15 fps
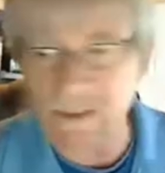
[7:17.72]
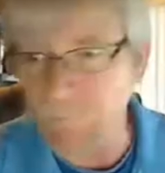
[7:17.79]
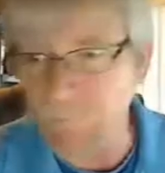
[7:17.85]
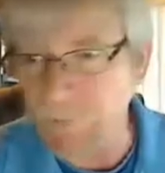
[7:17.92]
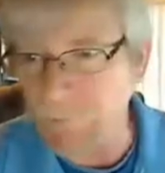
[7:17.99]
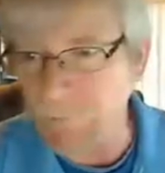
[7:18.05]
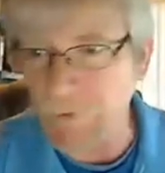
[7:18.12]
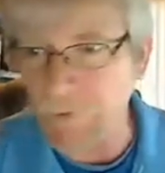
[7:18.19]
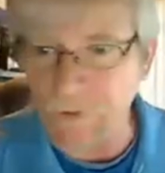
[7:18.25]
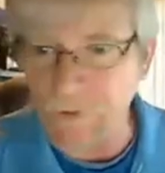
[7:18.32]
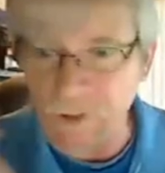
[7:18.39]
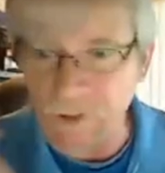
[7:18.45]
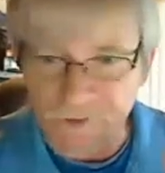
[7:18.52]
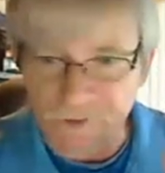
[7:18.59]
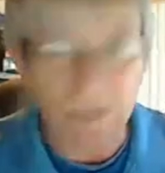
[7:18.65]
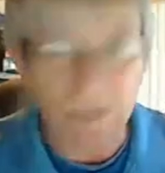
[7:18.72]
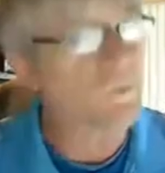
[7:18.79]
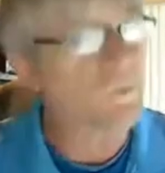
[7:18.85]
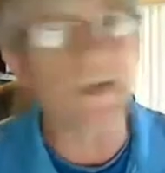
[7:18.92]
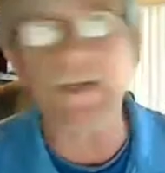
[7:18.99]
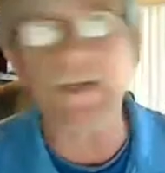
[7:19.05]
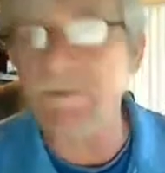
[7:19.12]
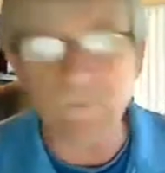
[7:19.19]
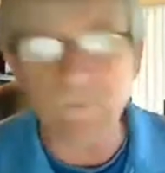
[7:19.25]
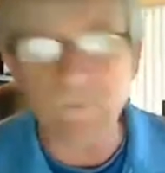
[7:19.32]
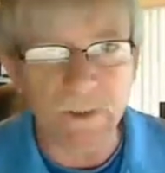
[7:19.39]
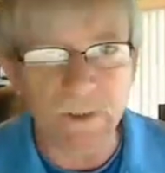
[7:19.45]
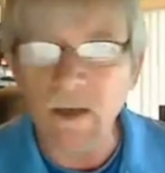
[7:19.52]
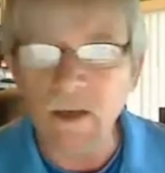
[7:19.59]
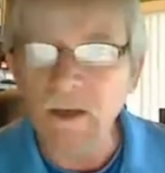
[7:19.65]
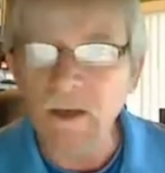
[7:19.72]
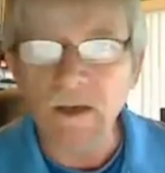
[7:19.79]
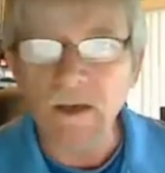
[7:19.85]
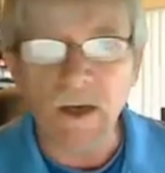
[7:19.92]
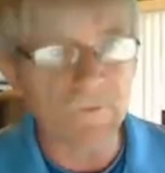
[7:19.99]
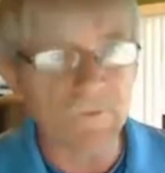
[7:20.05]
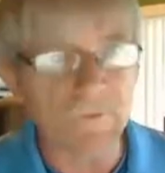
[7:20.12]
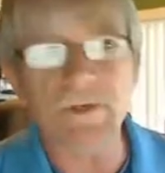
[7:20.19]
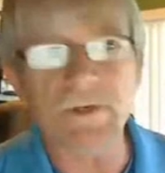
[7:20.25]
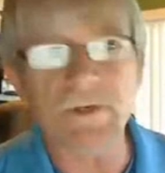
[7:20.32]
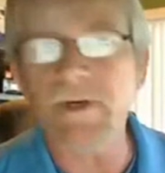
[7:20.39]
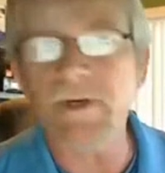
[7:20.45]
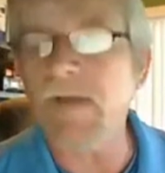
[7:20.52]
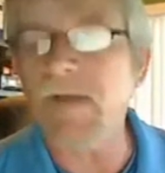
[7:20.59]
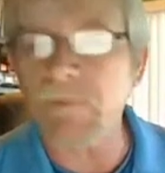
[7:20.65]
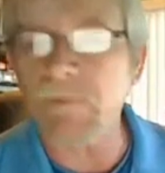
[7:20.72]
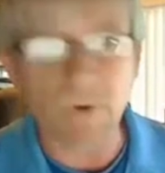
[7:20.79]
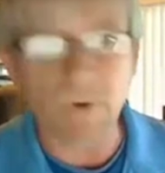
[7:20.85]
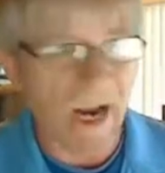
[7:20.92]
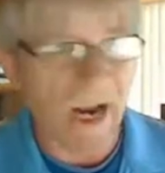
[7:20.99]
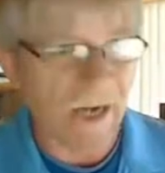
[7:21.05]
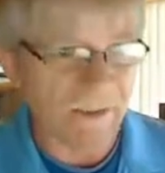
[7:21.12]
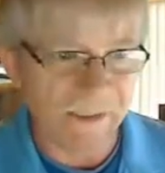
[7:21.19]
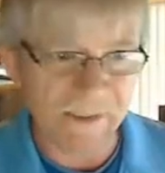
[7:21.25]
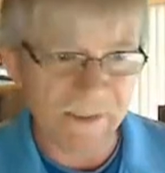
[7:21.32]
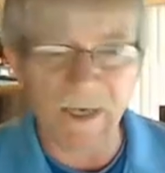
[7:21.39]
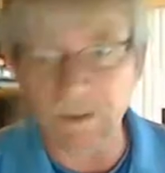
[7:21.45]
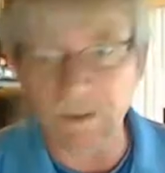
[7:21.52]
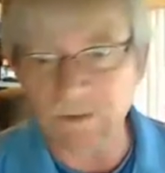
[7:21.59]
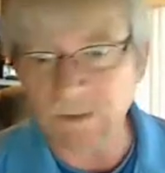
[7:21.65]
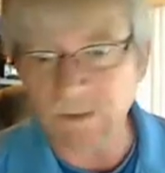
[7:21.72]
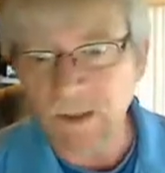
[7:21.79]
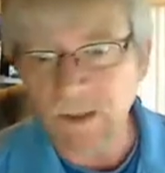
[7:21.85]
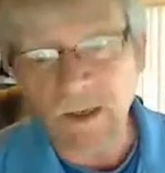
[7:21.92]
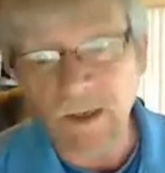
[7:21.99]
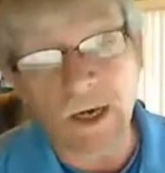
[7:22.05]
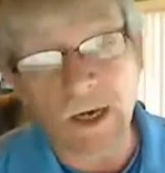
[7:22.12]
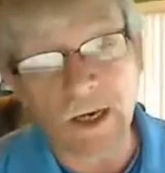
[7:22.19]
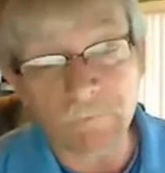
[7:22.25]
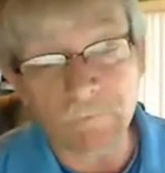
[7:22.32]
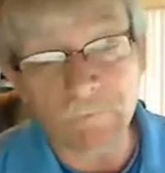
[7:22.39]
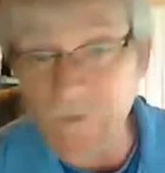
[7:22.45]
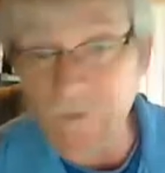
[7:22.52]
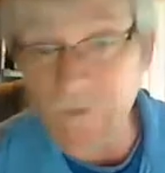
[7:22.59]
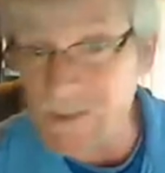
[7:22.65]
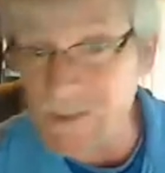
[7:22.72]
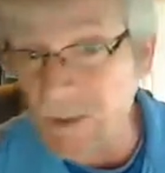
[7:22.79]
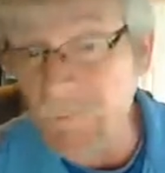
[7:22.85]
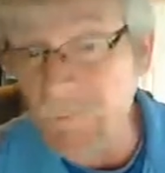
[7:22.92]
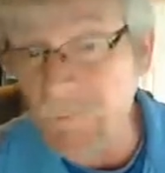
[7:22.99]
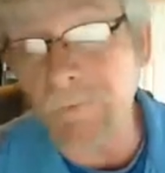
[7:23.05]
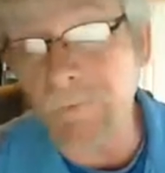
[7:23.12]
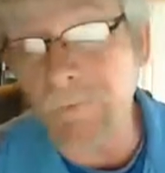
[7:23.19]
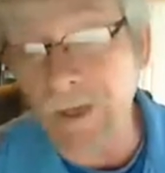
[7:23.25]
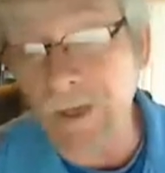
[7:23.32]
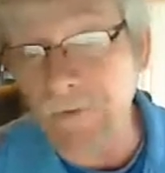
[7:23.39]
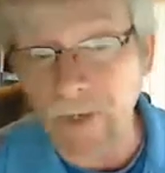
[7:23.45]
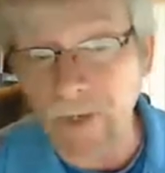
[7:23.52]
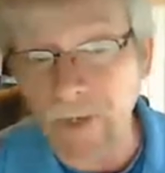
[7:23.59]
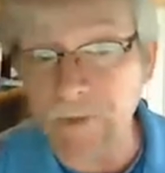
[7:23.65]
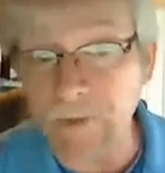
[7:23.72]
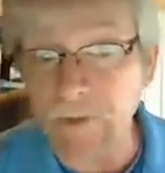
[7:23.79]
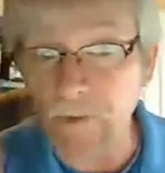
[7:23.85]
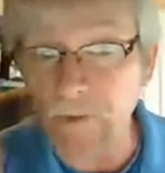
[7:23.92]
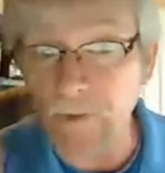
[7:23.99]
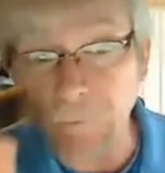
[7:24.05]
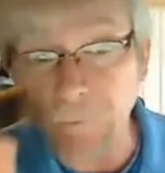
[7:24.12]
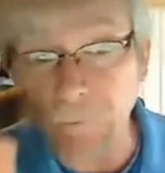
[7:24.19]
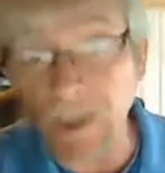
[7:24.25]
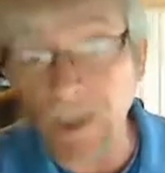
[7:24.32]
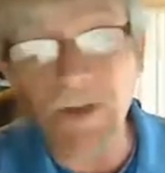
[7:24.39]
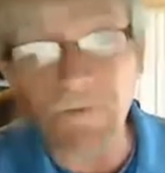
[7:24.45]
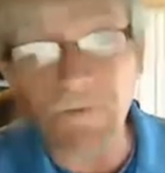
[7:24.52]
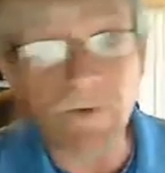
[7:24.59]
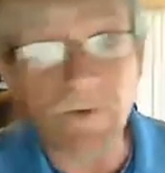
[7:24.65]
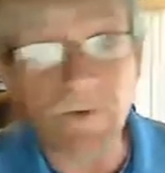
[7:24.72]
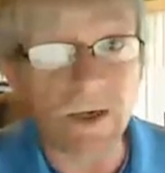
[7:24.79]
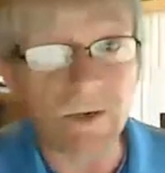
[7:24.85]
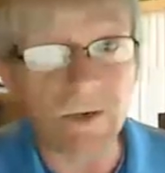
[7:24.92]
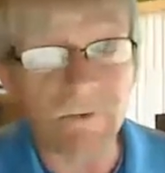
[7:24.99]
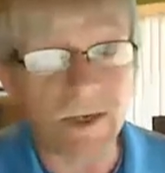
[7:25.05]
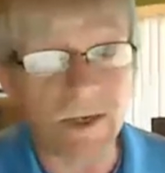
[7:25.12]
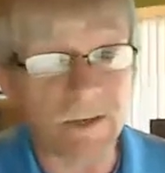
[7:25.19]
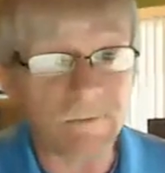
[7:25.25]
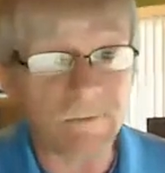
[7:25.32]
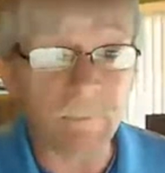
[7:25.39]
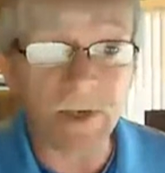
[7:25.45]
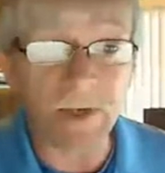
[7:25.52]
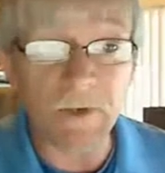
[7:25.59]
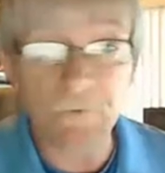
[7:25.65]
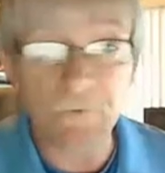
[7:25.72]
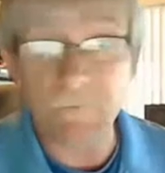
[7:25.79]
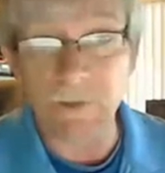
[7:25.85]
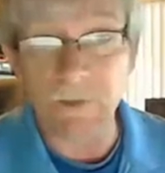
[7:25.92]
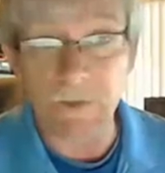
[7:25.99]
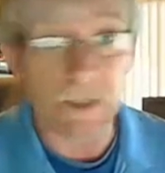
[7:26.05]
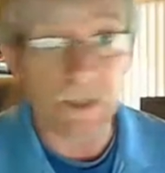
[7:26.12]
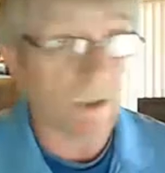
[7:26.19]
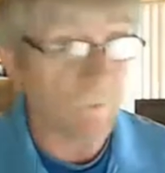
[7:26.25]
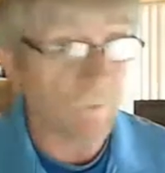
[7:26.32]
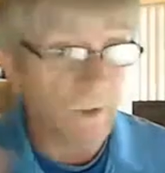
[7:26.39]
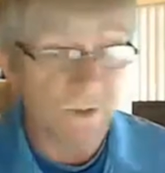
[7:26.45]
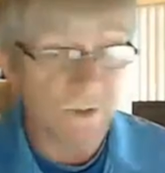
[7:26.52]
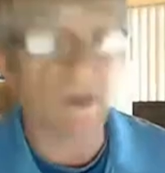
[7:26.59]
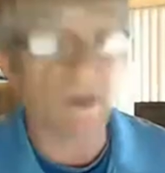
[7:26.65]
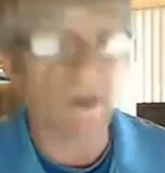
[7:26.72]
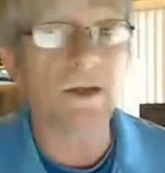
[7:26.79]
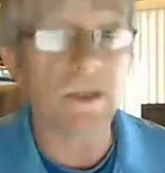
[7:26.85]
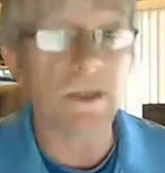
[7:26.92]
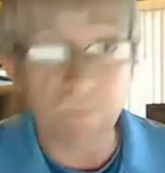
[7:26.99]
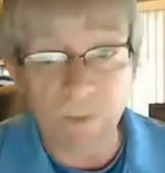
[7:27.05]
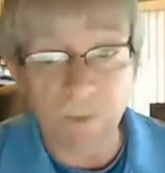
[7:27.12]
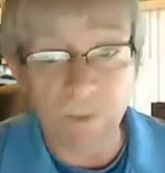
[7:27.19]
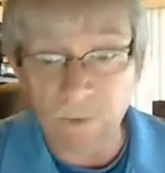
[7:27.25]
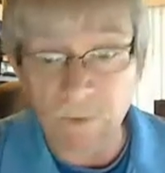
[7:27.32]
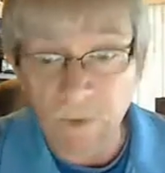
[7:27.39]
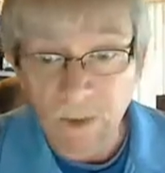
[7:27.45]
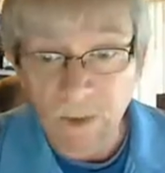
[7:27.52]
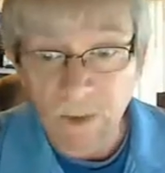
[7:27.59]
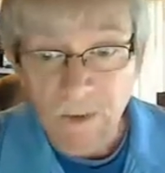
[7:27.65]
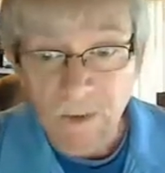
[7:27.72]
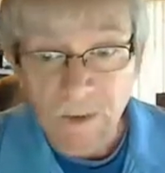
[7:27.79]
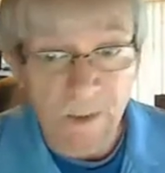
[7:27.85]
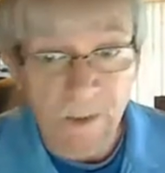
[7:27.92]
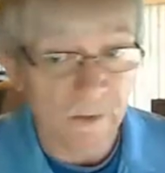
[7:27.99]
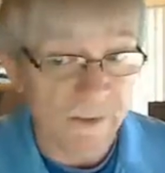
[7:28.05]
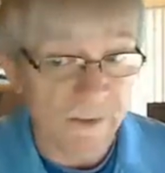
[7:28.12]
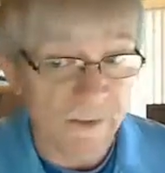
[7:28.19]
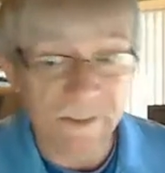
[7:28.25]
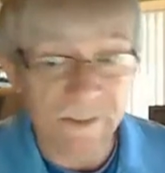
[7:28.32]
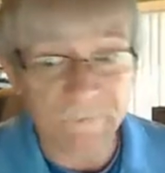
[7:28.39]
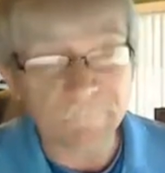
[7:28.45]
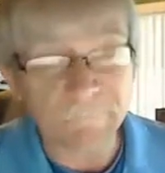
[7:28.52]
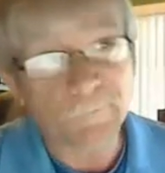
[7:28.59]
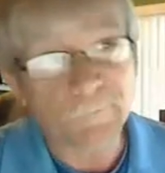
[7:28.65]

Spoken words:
Some people are going to drop right into it. Others are going to have to practice at it. For some, you might find that being in front of a camera and talking to people is